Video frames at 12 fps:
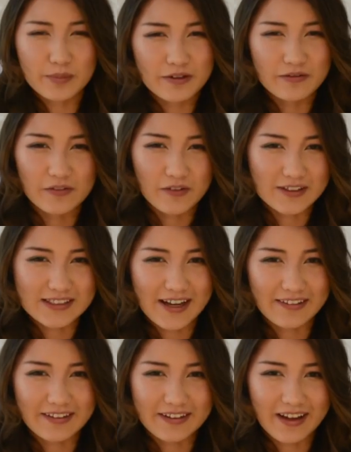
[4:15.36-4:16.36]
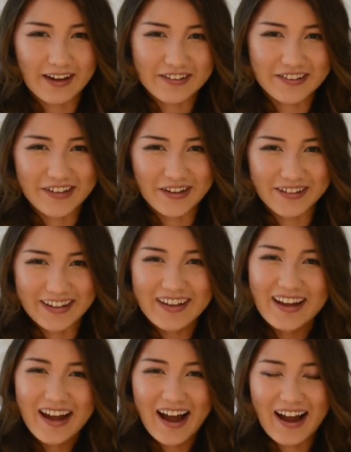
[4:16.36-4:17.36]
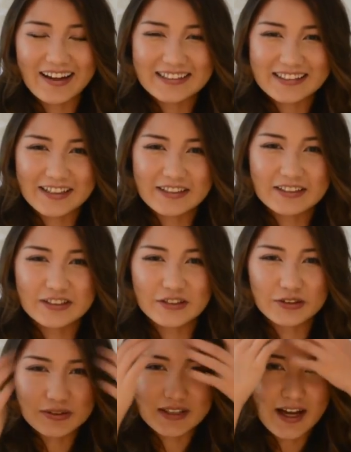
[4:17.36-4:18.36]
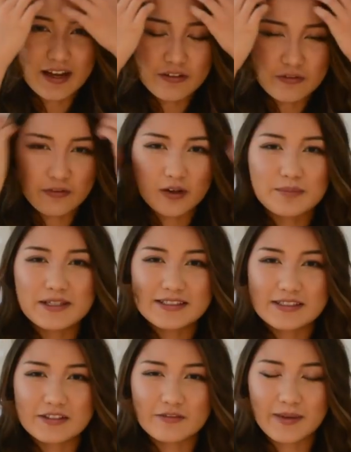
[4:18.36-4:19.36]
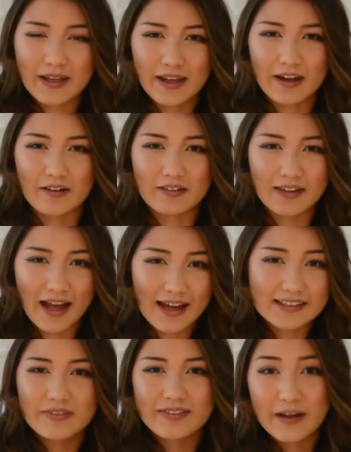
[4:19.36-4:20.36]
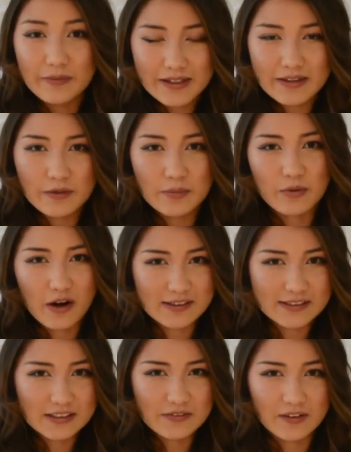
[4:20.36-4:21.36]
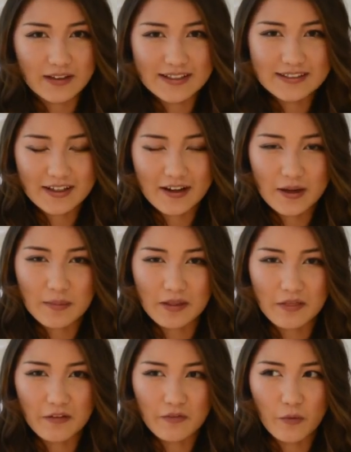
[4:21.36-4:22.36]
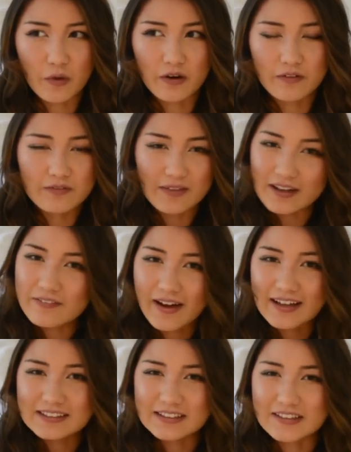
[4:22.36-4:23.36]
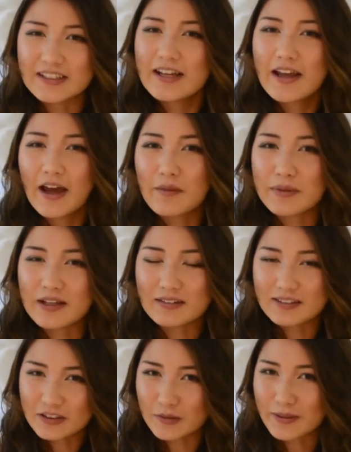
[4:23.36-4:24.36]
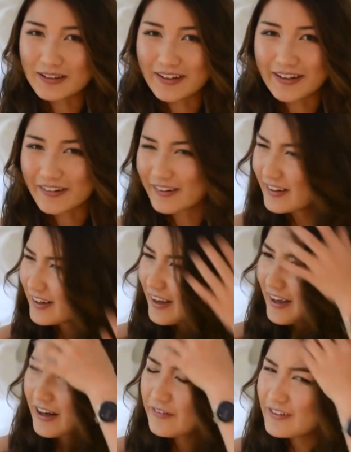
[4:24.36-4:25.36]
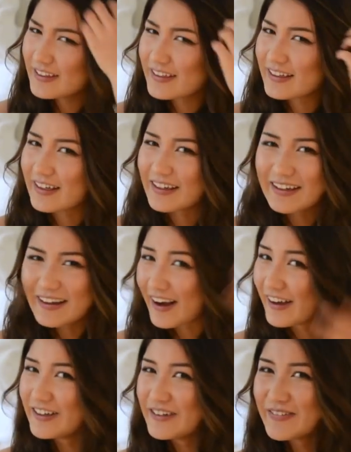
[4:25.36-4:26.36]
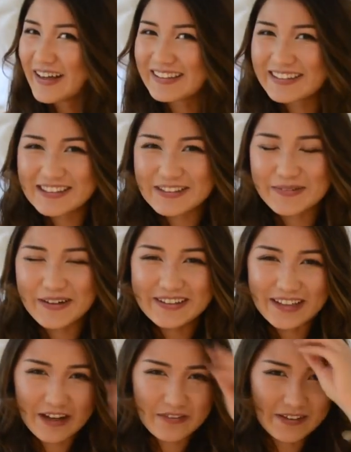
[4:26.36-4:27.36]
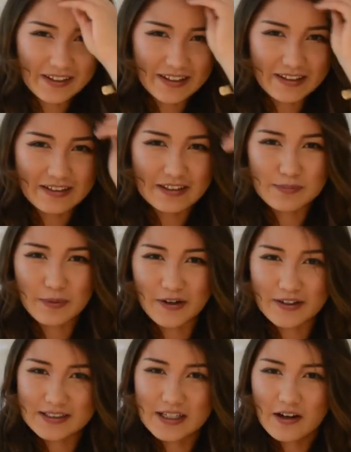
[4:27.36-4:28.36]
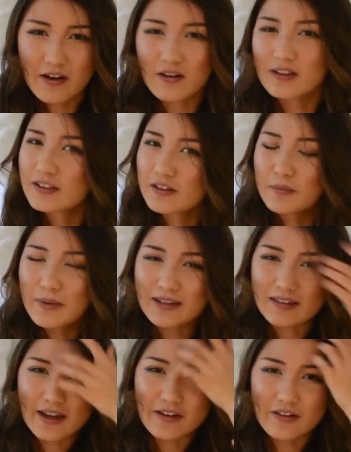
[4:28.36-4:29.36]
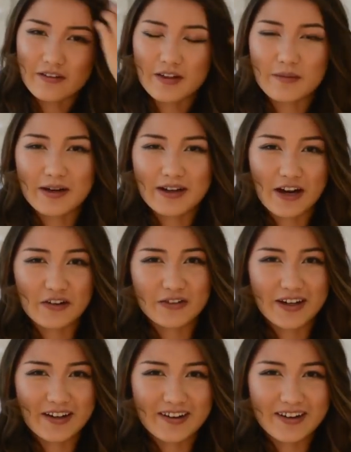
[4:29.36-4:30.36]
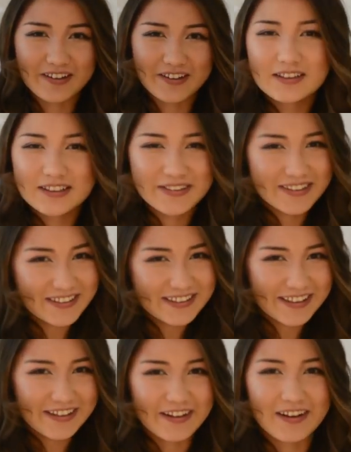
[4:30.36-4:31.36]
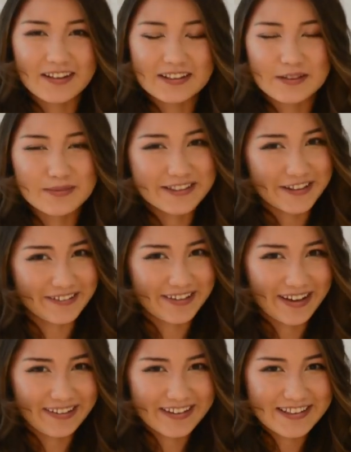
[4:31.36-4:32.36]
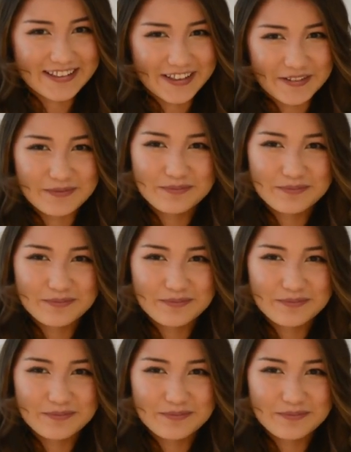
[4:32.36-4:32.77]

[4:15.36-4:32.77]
bit of reverse highlighting action going, I decided to dye the front pieces of my hair last. That way they would process for less time and therefore fade faster and be a little bit lighter. And I feel like it kind of at least worked. I feel like these parts are a little bit lighter than my natural hair color, so it looks like I got some subtle highlights done.